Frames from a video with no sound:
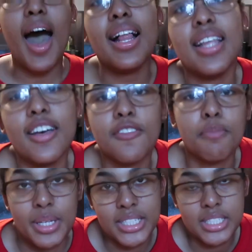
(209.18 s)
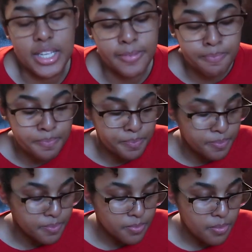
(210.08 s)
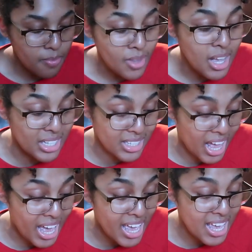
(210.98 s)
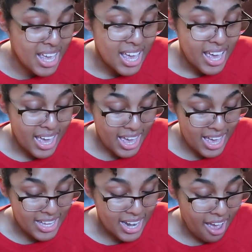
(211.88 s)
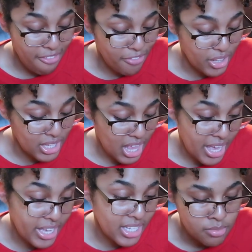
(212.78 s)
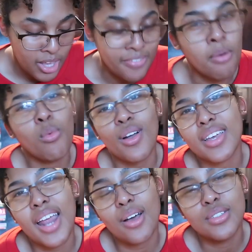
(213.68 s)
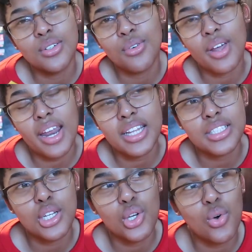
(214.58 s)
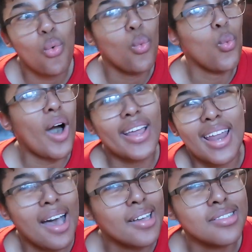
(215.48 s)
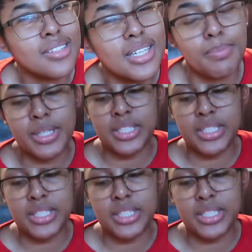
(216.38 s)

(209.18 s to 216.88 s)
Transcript: I love pizza a lot. And I feel like if I'm working out and doing what I need to do, why not eat